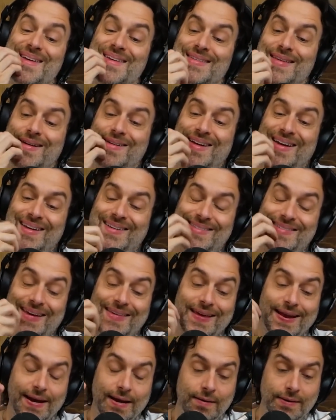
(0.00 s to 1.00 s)
Is that okay to say
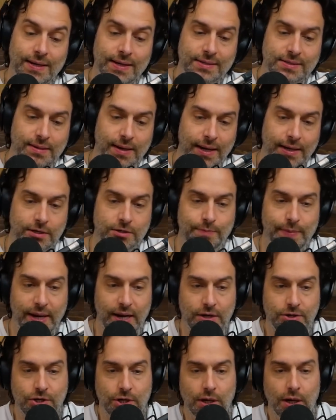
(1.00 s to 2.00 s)
that nowadays? I'd
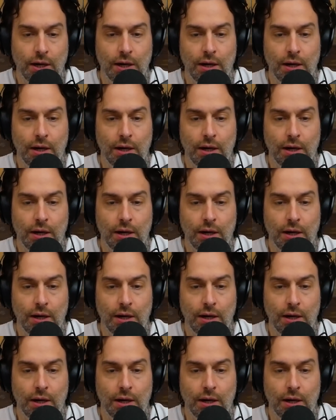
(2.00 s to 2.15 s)
smash.